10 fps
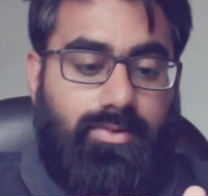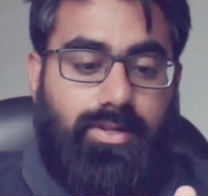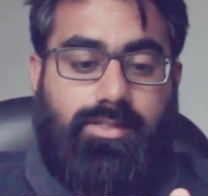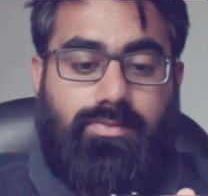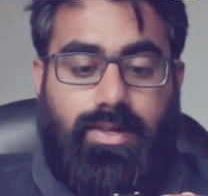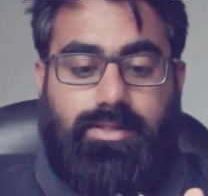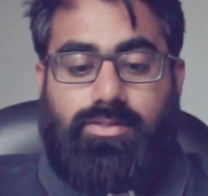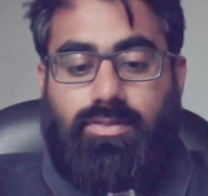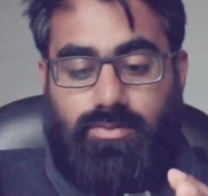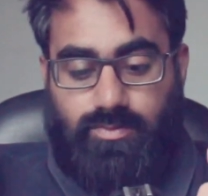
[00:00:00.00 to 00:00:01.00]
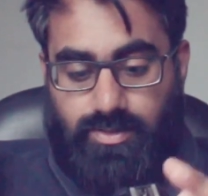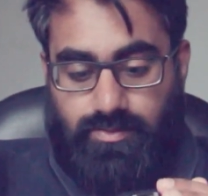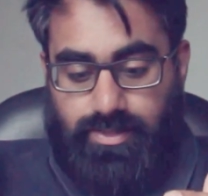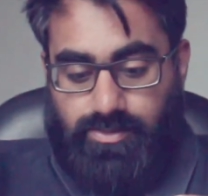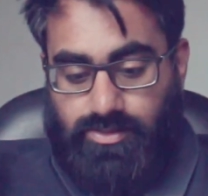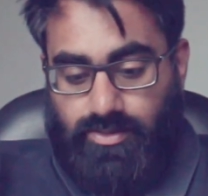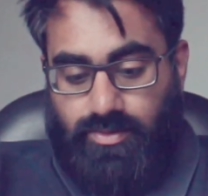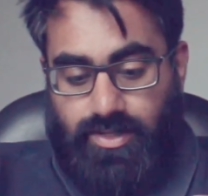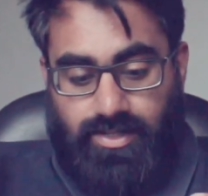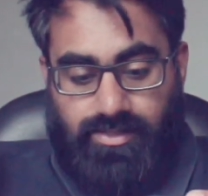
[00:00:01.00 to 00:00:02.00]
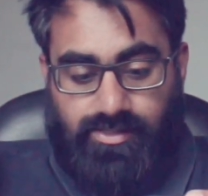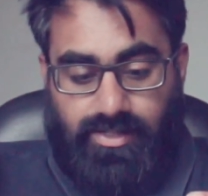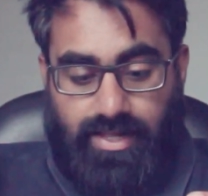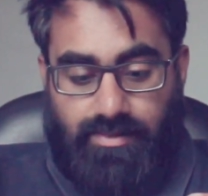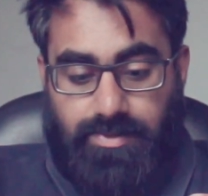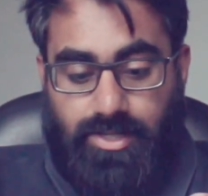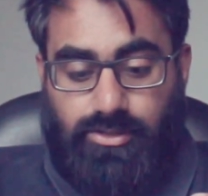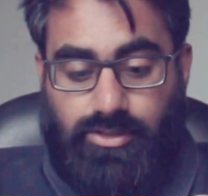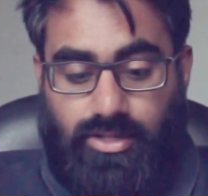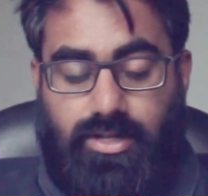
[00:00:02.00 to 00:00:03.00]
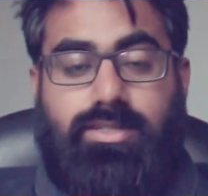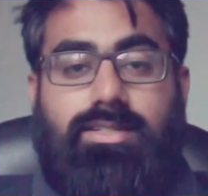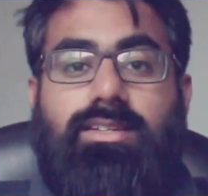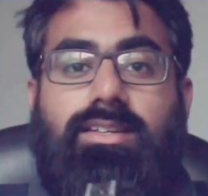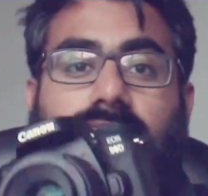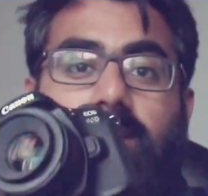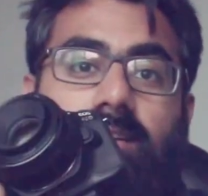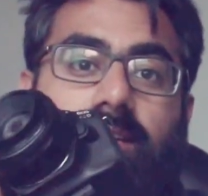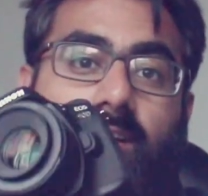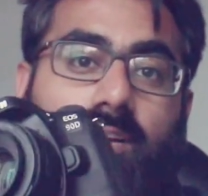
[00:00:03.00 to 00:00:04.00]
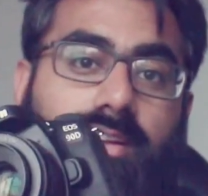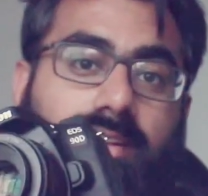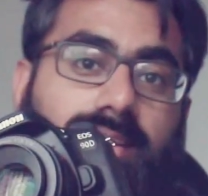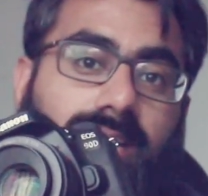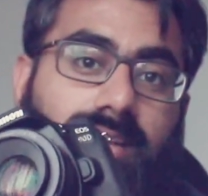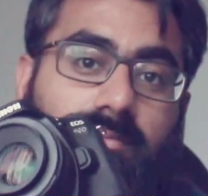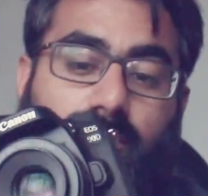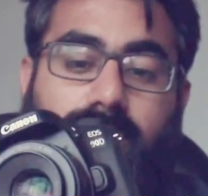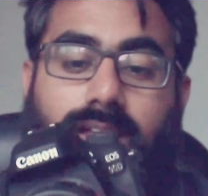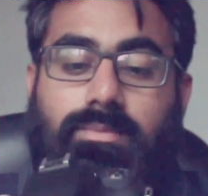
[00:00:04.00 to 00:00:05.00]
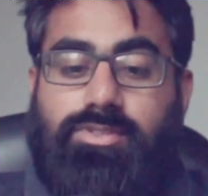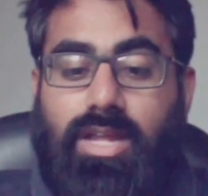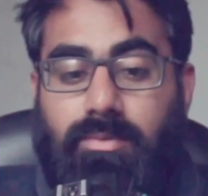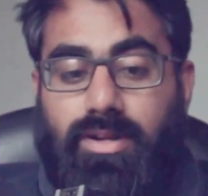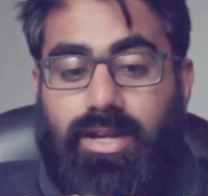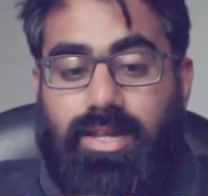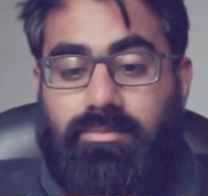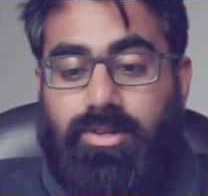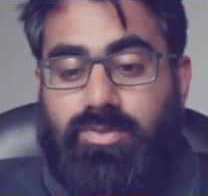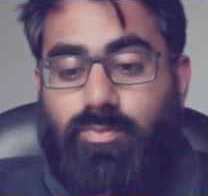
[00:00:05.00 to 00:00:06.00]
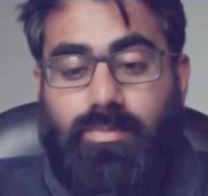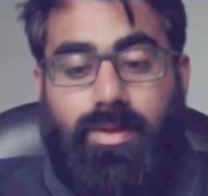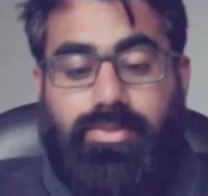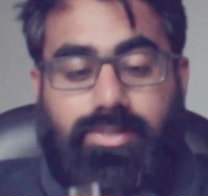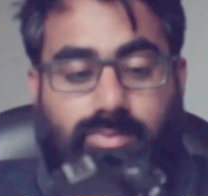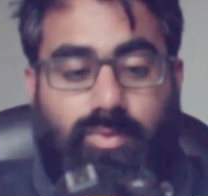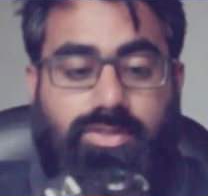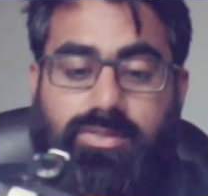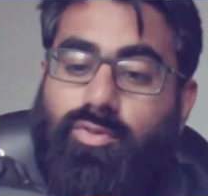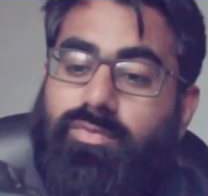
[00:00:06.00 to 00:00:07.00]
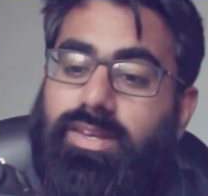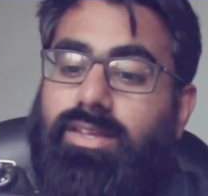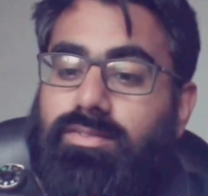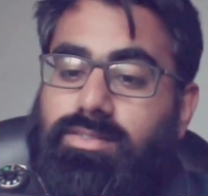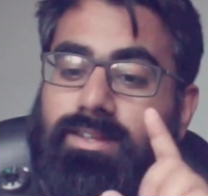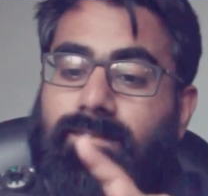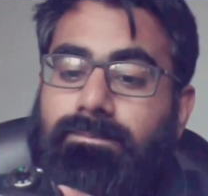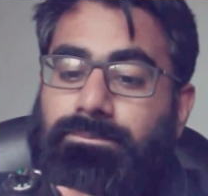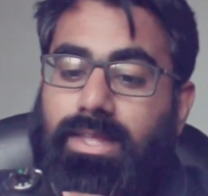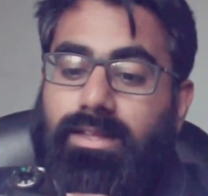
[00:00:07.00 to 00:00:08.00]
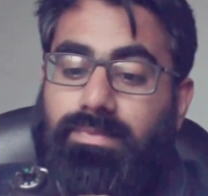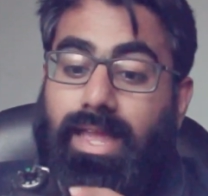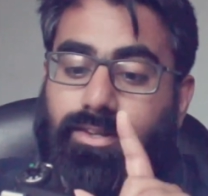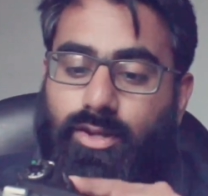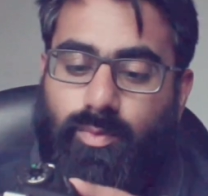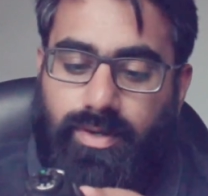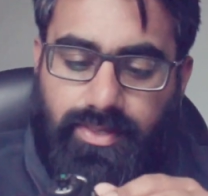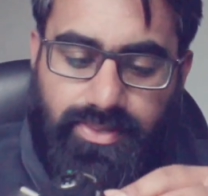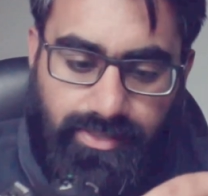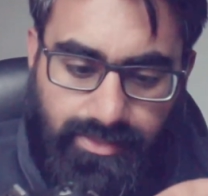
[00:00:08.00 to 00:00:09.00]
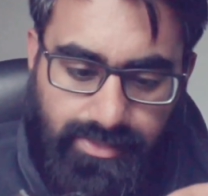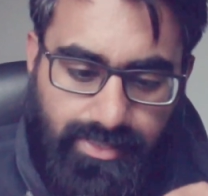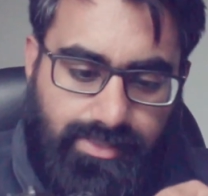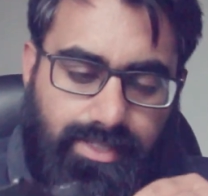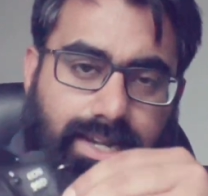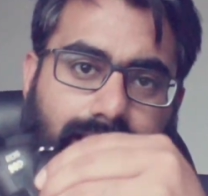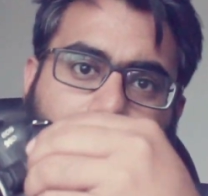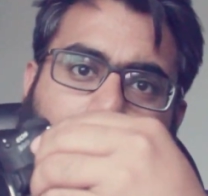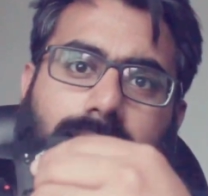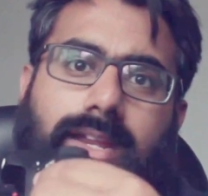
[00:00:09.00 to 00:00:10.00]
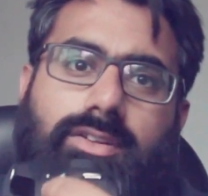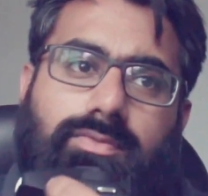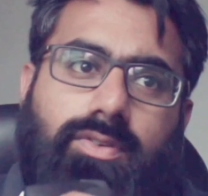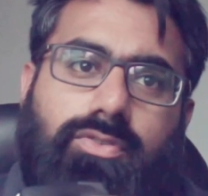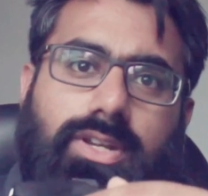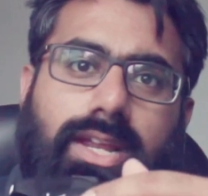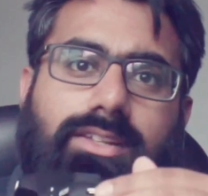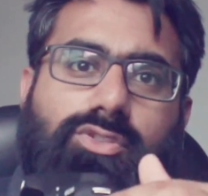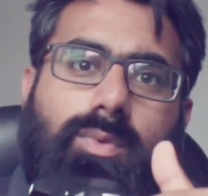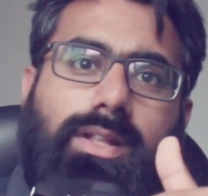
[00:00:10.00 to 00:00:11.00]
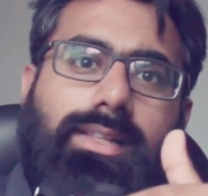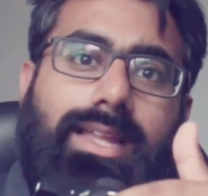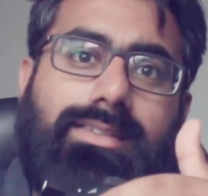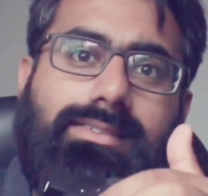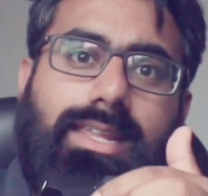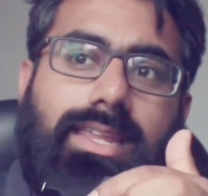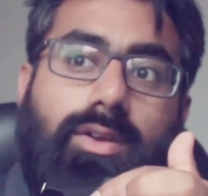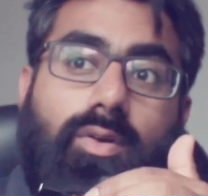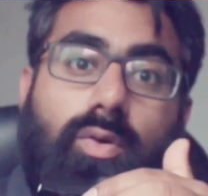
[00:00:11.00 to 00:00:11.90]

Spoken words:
crazy fast on one of these. So it's going to help me a lot on moving up. So I'm going to learn much more about this, watch some more videos. I know one of the things it says that it has a microphone jack as well as a